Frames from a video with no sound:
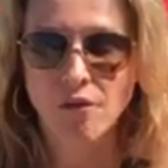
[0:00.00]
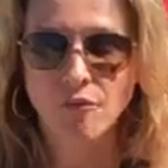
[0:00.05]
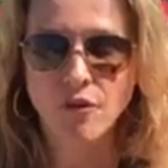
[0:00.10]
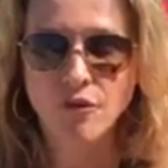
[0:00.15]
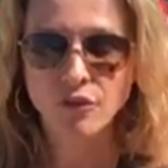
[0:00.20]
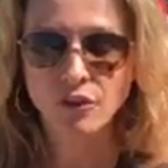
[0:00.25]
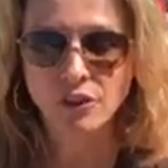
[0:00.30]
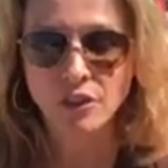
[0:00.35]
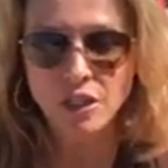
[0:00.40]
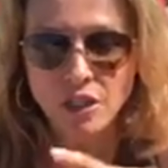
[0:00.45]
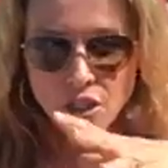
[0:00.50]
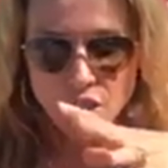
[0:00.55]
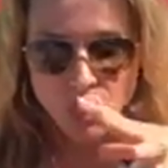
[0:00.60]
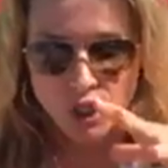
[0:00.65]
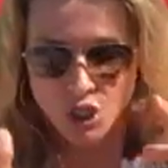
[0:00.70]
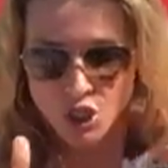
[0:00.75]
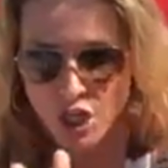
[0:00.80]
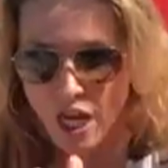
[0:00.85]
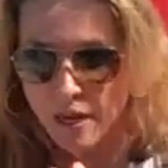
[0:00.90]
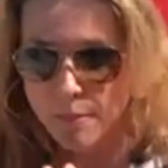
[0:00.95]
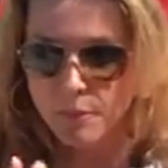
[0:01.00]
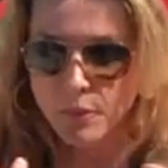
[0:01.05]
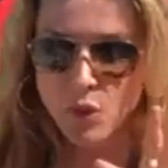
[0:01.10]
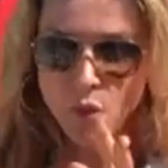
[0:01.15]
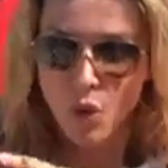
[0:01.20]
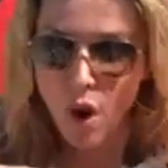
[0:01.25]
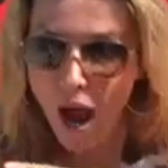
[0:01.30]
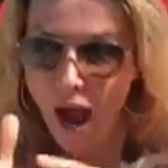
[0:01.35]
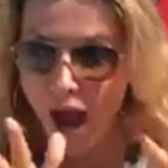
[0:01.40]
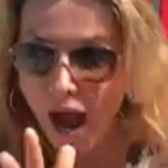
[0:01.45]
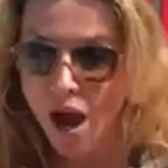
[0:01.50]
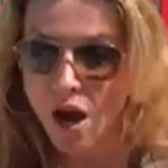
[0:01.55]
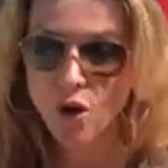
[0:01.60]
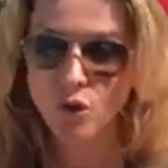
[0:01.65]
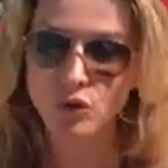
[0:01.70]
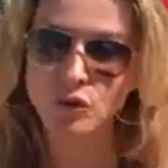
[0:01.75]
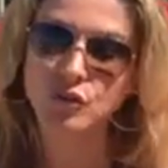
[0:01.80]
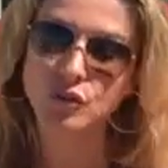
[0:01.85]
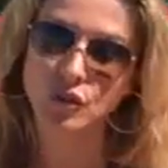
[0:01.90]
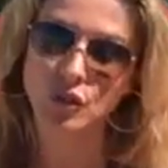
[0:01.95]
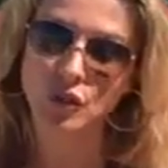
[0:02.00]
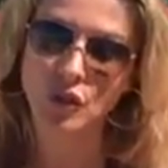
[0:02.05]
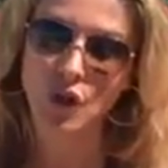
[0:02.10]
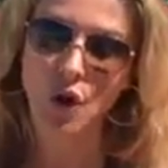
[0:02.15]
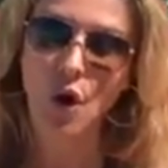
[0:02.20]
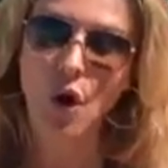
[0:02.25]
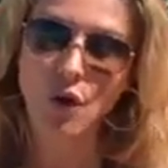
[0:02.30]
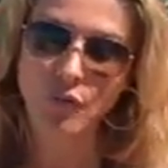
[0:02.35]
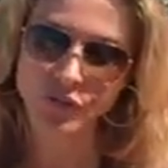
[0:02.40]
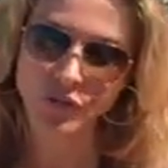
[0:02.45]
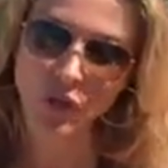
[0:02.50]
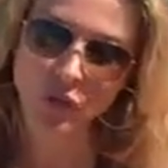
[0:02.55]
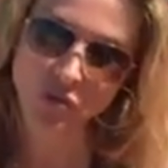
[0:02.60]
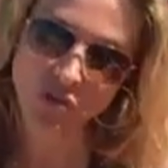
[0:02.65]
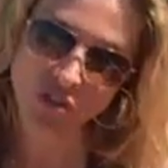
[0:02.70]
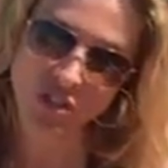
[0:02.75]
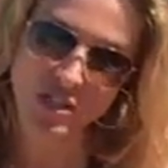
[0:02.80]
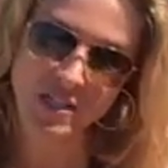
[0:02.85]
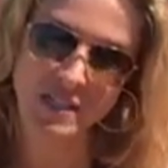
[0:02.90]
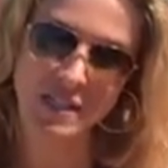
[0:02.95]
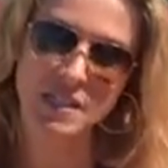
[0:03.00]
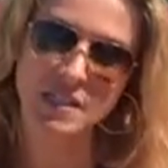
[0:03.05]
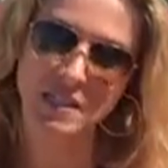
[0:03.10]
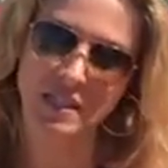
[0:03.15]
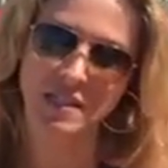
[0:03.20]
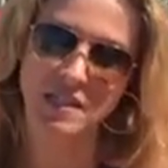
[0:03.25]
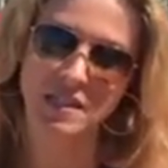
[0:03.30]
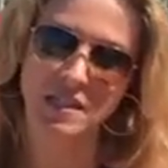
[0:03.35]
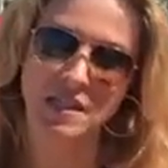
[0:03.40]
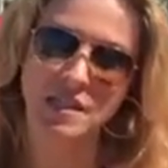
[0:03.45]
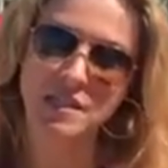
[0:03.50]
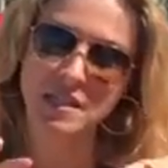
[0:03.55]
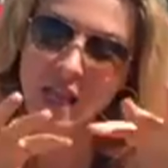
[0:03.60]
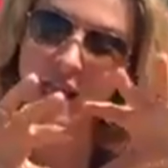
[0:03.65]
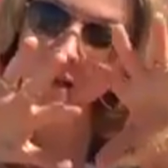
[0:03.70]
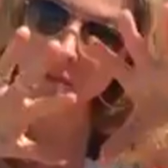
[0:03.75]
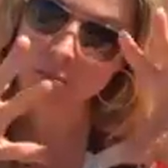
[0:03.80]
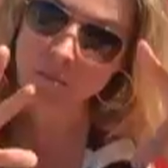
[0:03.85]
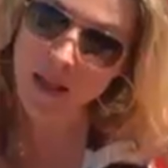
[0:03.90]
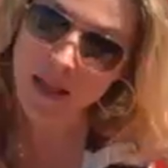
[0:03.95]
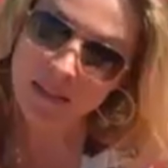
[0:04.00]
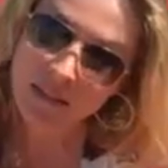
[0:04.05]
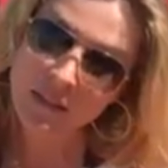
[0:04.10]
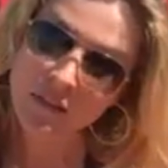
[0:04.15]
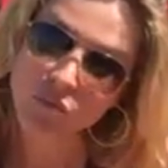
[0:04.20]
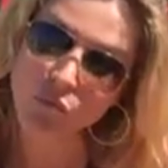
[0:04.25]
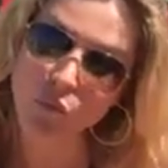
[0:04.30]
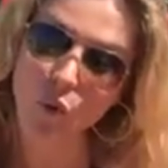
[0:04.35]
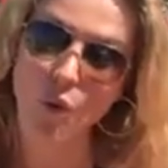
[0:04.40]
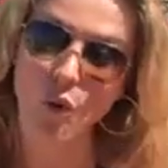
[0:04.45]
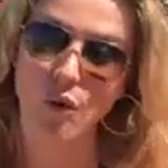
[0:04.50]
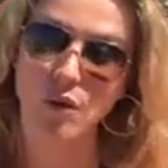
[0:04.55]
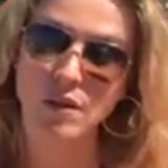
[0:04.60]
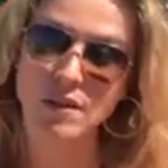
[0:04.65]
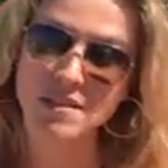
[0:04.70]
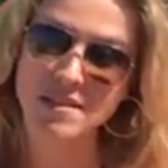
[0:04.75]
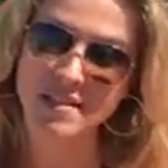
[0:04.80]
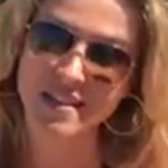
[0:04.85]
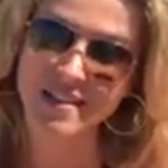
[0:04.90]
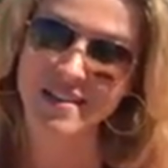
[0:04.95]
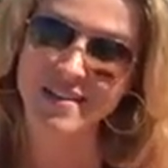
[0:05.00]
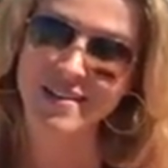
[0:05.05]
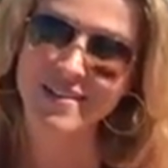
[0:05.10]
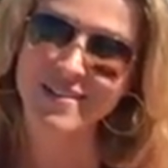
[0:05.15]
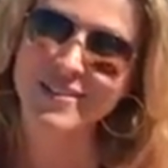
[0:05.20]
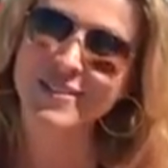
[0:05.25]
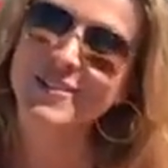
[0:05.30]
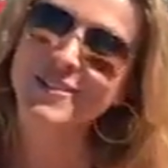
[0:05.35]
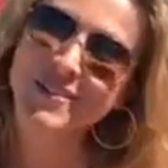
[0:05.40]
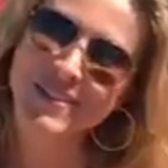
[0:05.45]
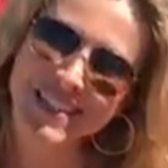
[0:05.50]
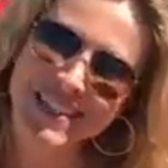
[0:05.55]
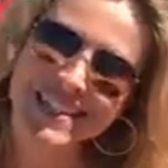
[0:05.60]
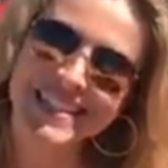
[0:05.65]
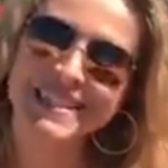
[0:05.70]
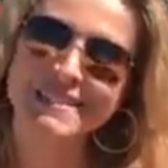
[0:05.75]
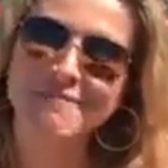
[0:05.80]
We will shape you out of those resistances and melt the walls so you can